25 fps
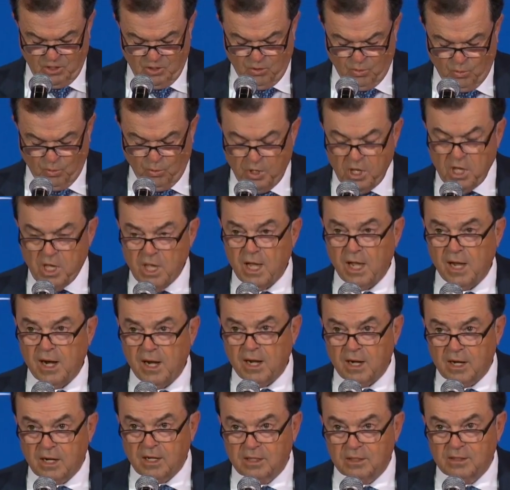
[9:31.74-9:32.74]
We
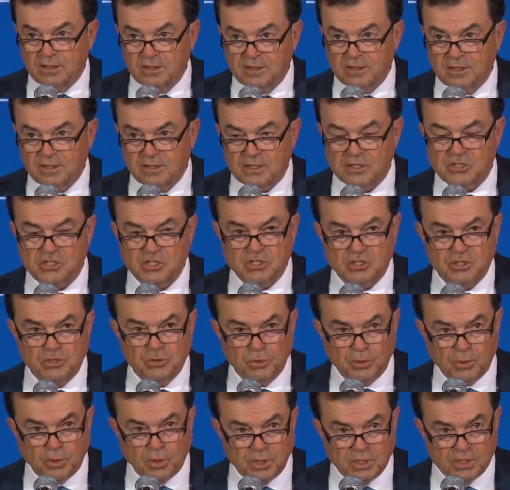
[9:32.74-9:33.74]
are the
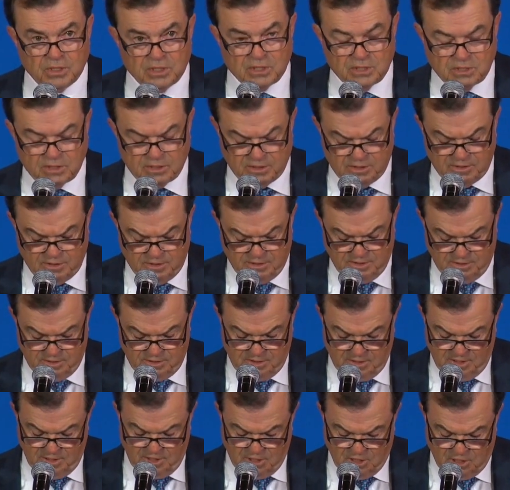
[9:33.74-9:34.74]
stewards
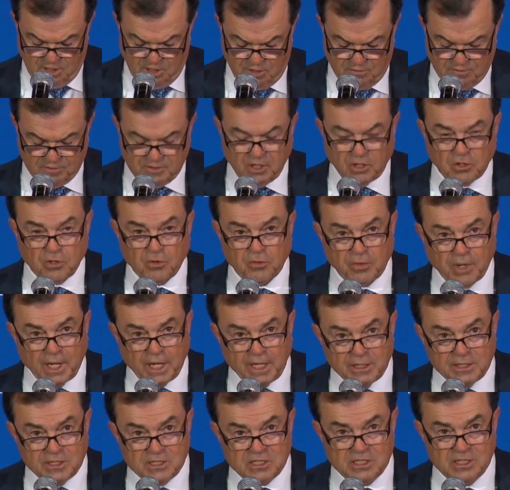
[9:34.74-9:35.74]
of the
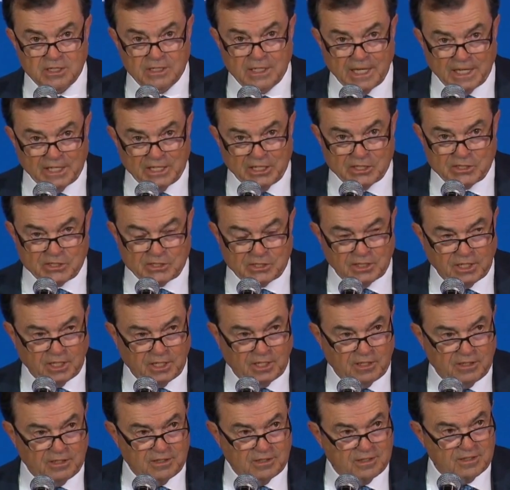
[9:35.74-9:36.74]
greatest
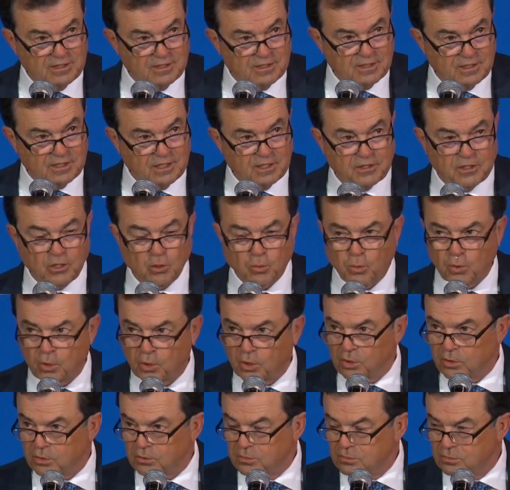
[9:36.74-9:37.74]
legacy in the
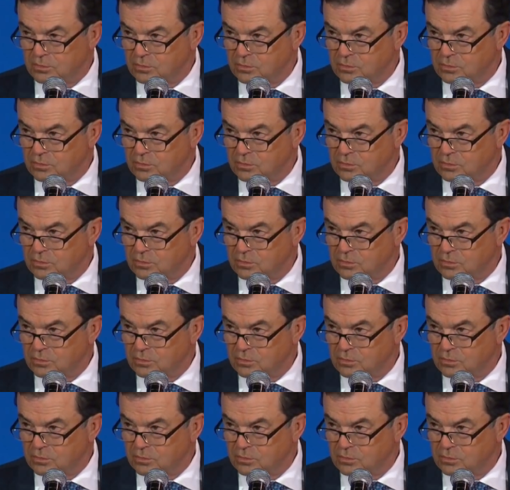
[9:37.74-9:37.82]
world.